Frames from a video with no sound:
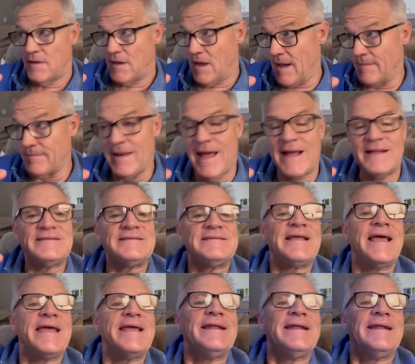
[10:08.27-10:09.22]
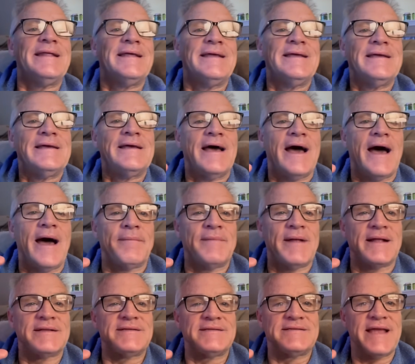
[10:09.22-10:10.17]
I'm not saying
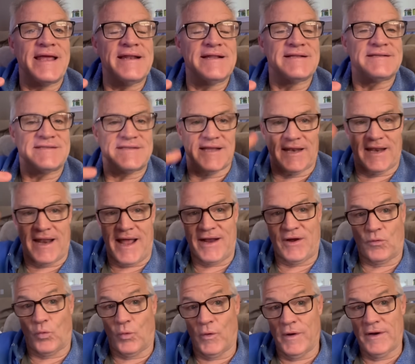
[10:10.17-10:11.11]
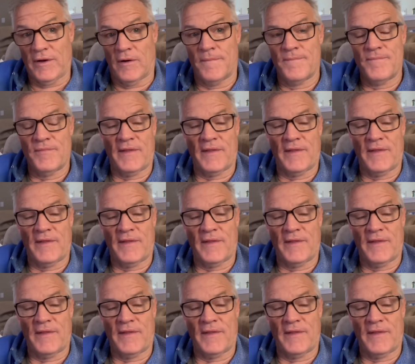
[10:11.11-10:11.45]
it's like real.